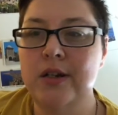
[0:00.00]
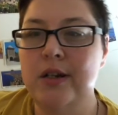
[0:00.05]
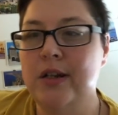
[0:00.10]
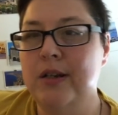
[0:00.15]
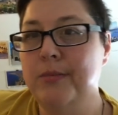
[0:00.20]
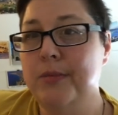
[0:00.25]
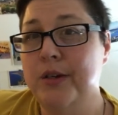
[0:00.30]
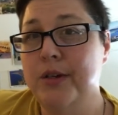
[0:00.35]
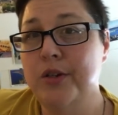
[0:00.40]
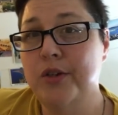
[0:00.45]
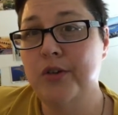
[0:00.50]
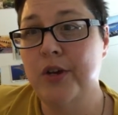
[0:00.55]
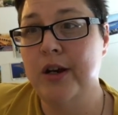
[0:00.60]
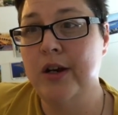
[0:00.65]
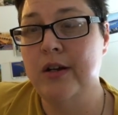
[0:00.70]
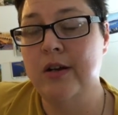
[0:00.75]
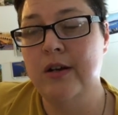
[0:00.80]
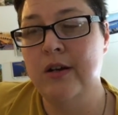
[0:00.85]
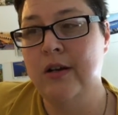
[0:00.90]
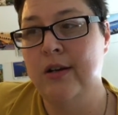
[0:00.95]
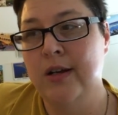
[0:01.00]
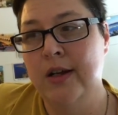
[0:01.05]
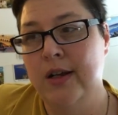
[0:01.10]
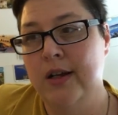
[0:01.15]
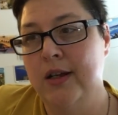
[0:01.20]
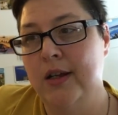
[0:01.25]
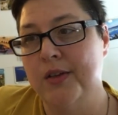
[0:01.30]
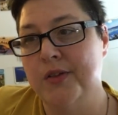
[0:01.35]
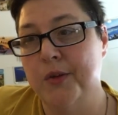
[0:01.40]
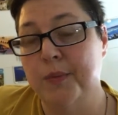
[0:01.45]
an administrator,
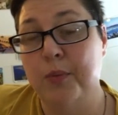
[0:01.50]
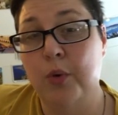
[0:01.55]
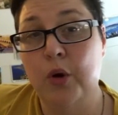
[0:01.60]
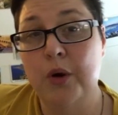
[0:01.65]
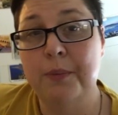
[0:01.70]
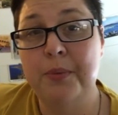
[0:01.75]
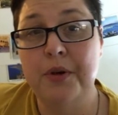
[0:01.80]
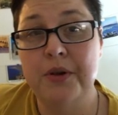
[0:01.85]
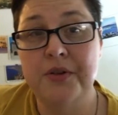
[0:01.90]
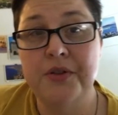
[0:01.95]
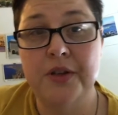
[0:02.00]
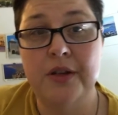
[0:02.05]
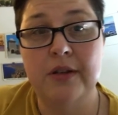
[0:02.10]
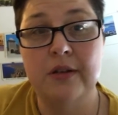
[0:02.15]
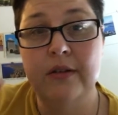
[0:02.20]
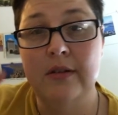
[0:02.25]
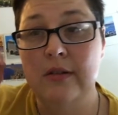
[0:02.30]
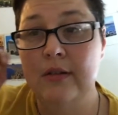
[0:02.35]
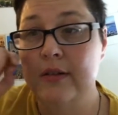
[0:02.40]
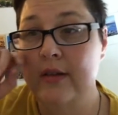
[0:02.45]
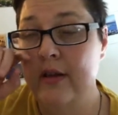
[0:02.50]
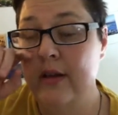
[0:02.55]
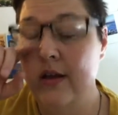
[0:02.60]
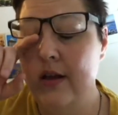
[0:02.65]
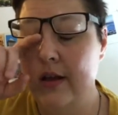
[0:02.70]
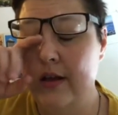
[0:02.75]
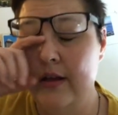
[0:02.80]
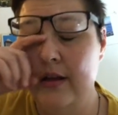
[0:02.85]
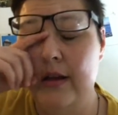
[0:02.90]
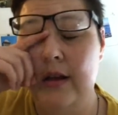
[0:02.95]
a support person,
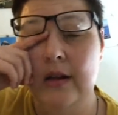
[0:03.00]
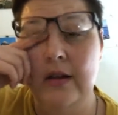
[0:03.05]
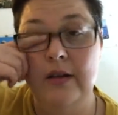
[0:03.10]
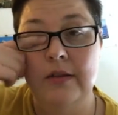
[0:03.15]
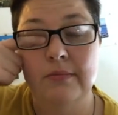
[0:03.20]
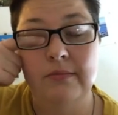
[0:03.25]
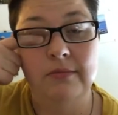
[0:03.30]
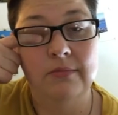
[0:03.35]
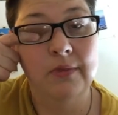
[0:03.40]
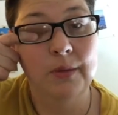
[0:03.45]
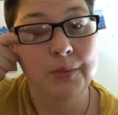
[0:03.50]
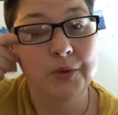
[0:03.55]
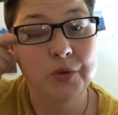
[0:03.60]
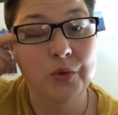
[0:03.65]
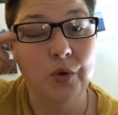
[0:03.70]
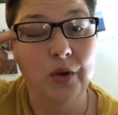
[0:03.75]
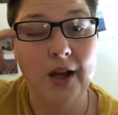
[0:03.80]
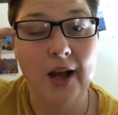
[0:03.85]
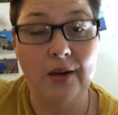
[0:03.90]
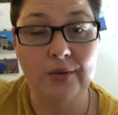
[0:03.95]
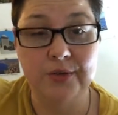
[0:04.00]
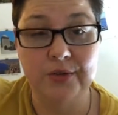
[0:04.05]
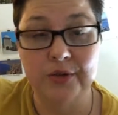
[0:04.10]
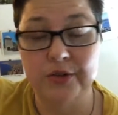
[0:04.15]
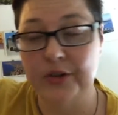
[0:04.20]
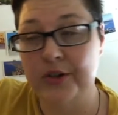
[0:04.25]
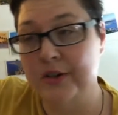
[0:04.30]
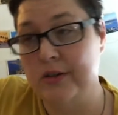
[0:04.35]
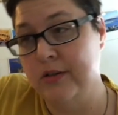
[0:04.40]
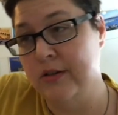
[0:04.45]
I'm a school
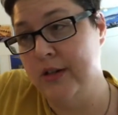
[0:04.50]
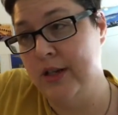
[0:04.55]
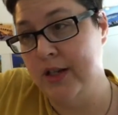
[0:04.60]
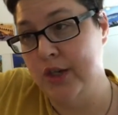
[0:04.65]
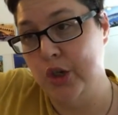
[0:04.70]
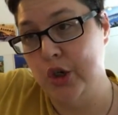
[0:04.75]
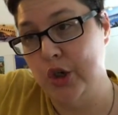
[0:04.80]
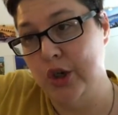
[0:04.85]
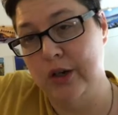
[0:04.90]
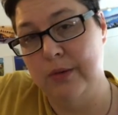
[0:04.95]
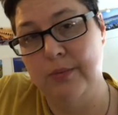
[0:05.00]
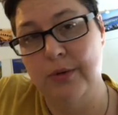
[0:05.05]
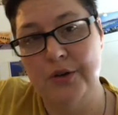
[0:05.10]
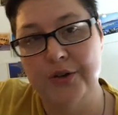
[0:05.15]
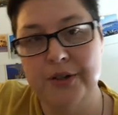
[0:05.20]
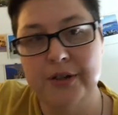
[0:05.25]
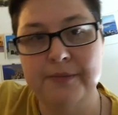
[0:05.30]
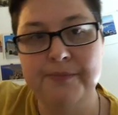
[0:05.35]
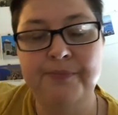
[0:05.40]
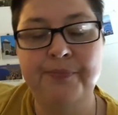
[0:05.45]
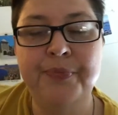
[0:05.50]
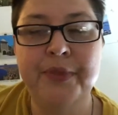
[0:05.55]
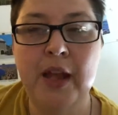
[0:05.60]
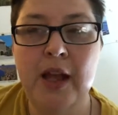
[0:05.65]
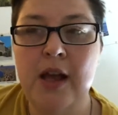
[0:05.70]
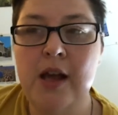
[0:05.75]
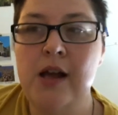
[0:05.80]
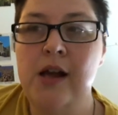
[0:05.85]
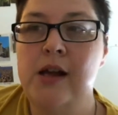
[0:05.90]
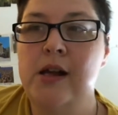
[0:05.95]
counselor, intern person,
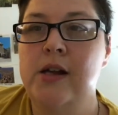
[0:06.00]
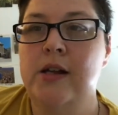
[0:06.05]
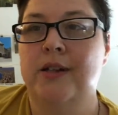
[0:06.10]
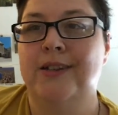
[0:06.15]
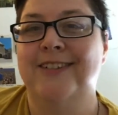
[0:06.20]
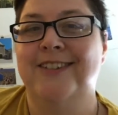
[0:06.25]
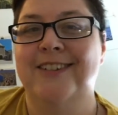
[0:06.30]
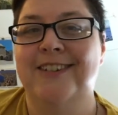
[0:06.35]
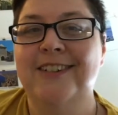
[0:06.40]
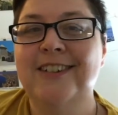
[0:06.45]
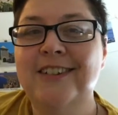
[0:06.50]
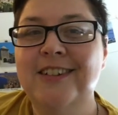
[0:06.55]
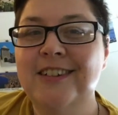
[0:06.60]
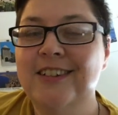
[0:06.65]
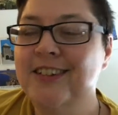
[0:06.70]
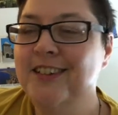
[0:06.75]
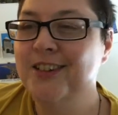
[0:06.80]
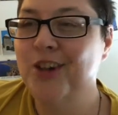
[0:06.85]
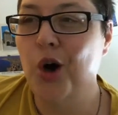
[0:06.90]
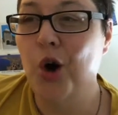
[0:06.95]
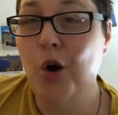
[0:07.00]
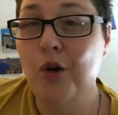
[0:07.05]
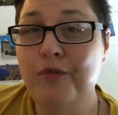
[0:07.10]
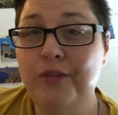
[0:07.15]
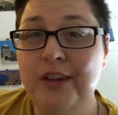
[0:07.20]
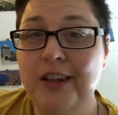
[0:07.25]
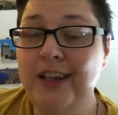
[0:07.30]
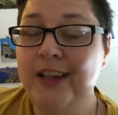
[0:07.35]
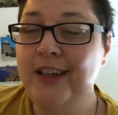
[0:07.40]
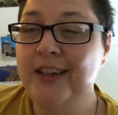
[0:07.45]

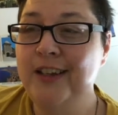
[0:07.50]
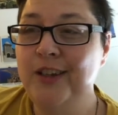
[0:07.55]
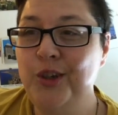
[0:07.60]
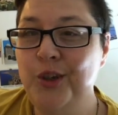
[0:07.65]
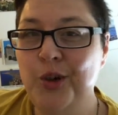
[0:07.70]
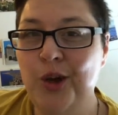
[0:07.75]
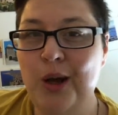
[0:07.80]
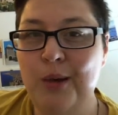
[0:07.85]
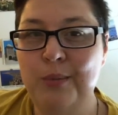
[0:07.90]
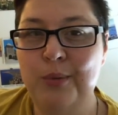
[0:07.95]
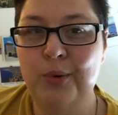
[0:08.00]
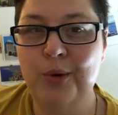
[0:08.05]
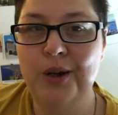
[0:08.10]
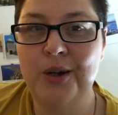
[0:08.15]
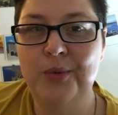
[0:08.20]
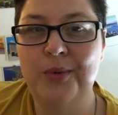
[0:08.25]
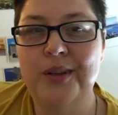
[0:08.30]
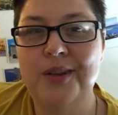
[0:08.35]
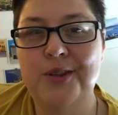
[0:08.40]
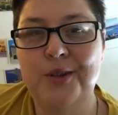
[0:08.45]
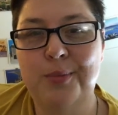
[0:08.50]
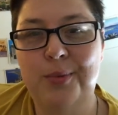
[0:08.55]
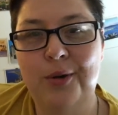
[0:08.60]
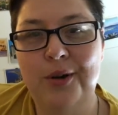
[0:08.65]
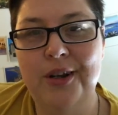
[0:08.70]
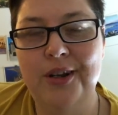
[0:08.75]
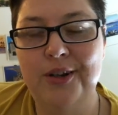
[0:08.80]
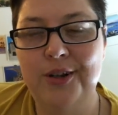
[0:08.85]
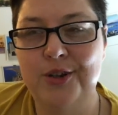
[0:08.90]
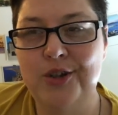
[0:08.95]
hopefully you're on board with
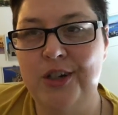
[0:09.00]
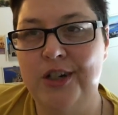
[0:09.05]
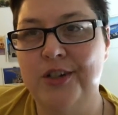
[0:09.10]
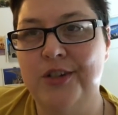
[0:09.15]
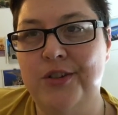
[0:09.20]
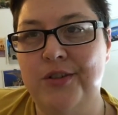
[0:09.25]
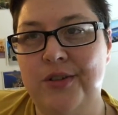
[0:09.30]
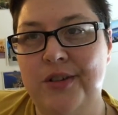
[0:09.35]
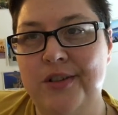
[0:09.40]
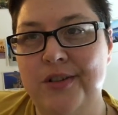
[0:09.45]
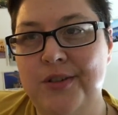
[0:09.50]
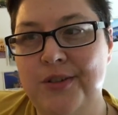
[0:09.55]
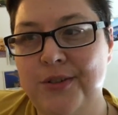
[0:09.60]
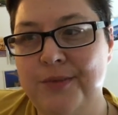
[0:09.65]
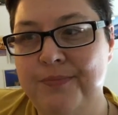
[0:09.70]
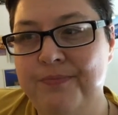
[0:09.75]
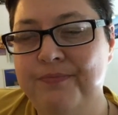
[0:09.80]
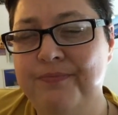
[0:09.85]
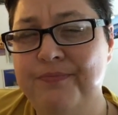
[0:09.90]
supporting your trans students.